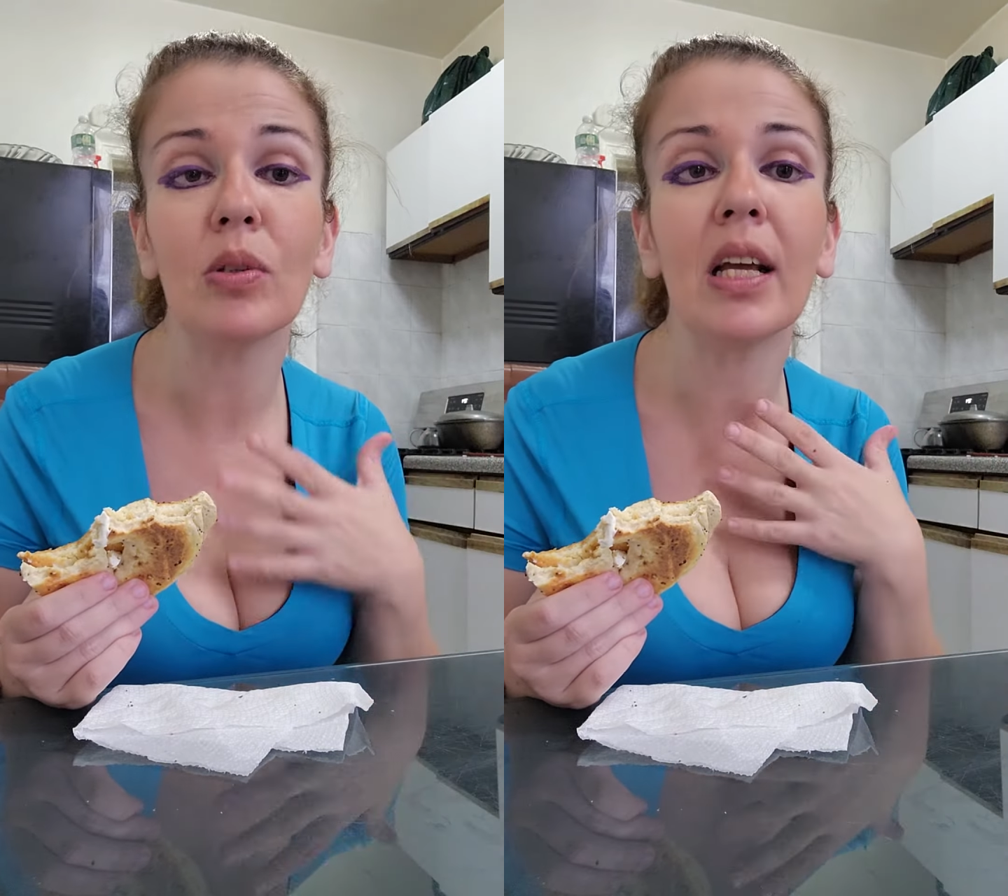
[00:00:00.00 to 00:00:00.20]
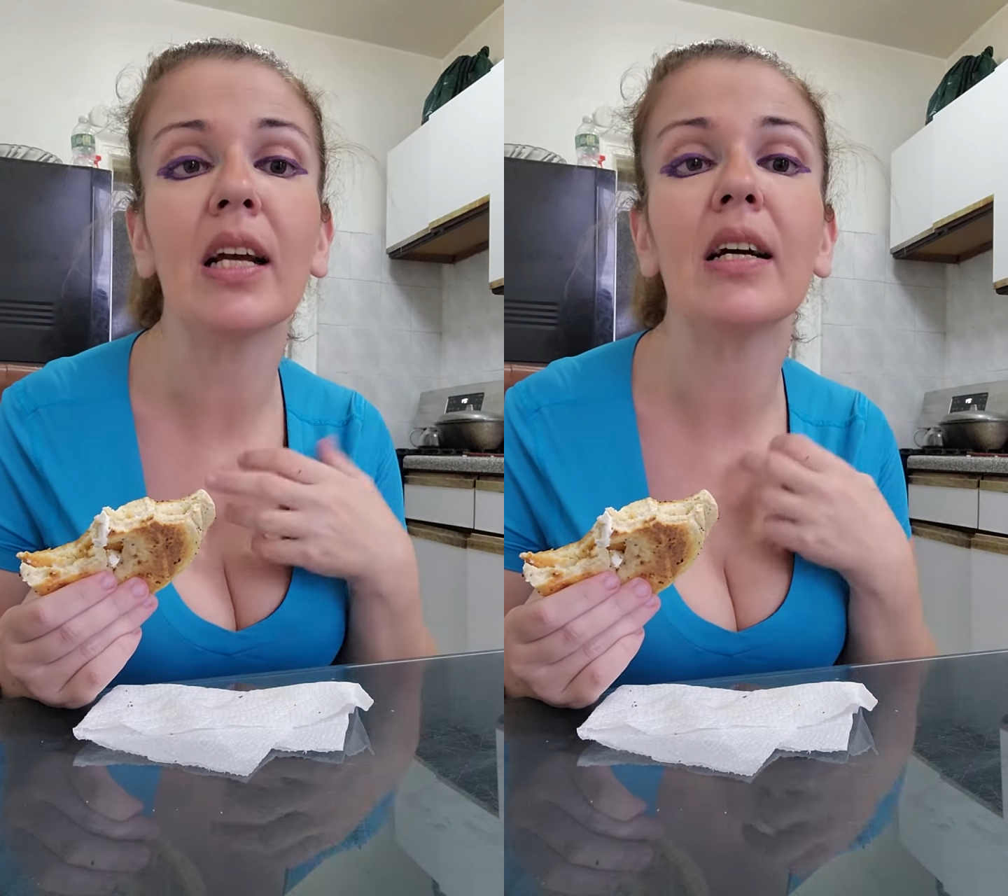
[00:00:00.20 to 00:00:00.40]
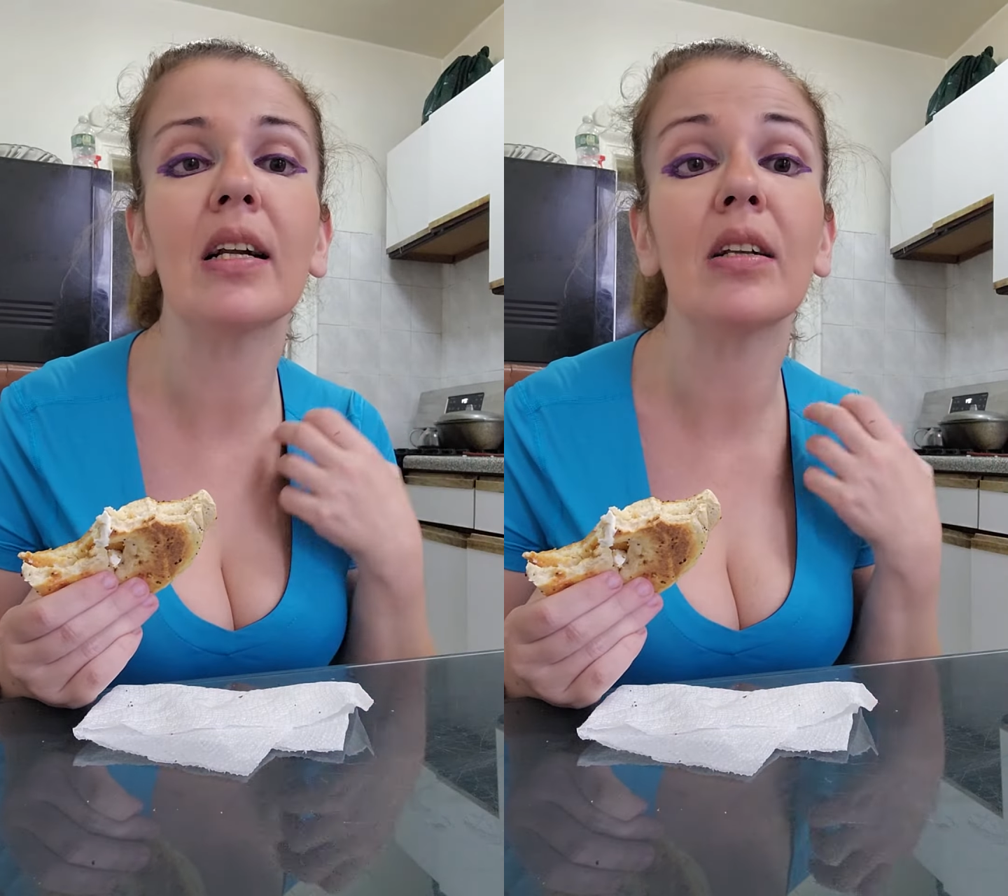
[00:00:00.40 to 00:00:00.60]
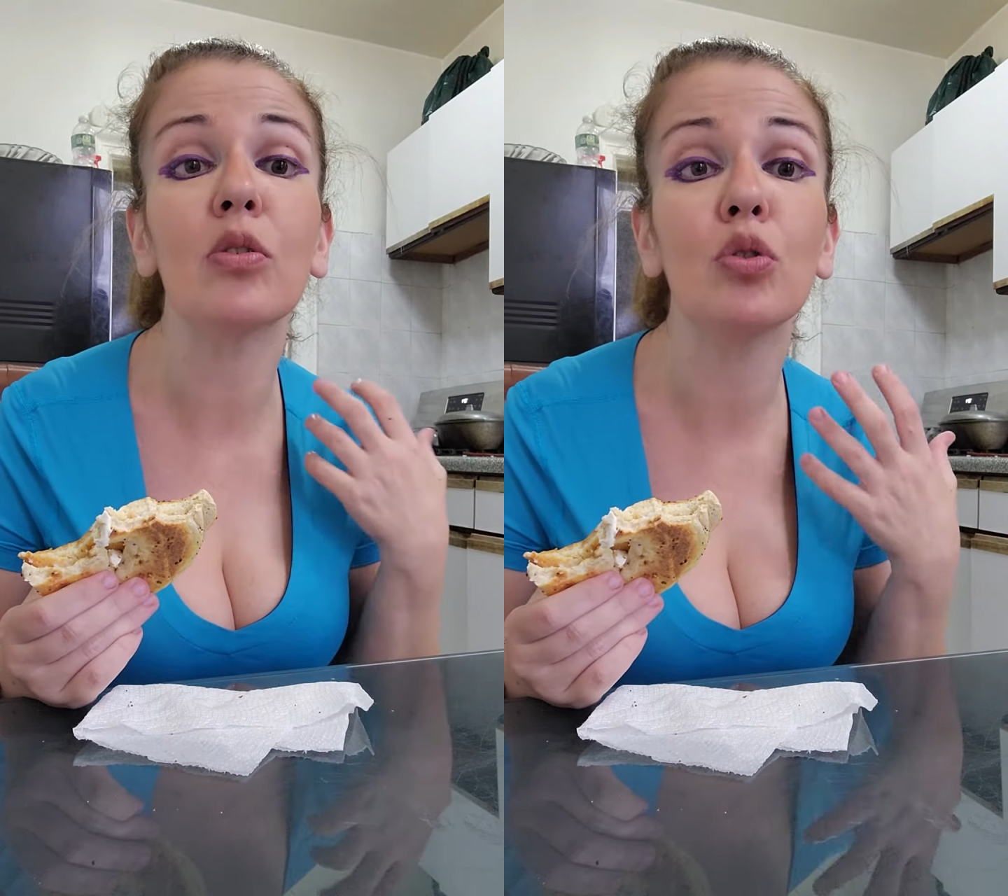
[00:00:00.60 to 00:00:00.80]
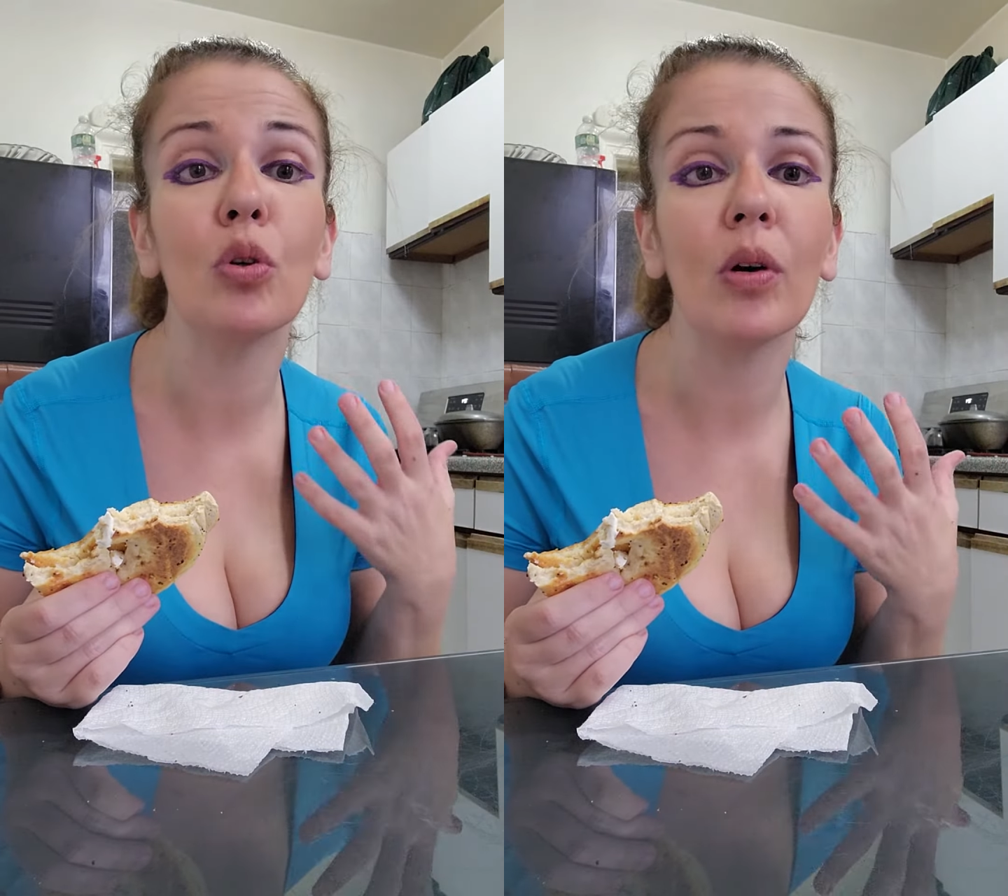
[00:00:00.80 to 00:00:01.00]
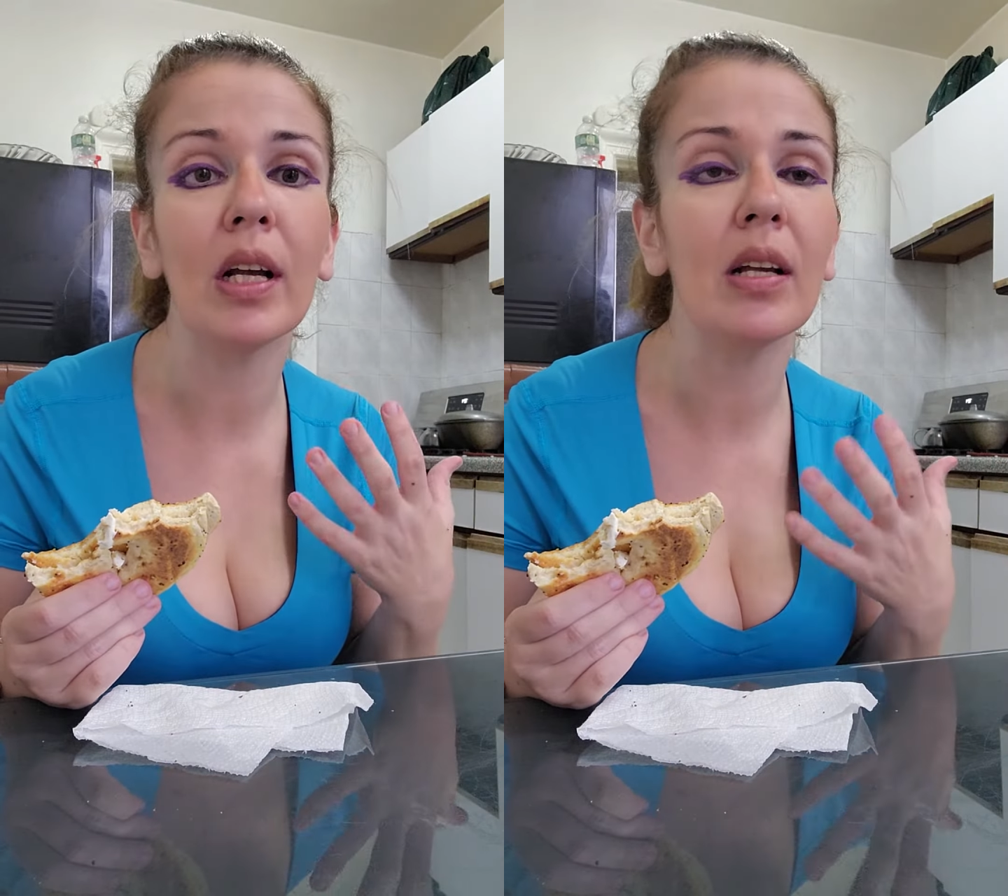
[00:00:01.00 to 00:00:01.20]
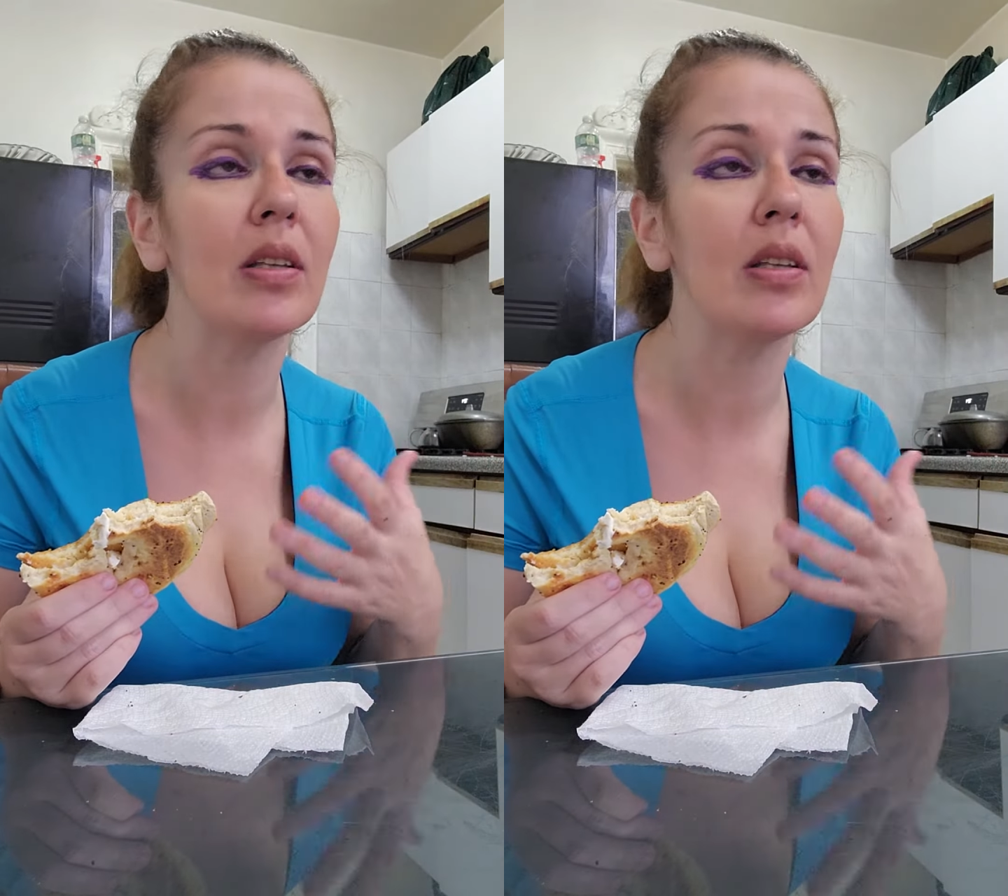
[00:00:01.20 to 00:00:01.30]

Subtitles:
they could enjoy,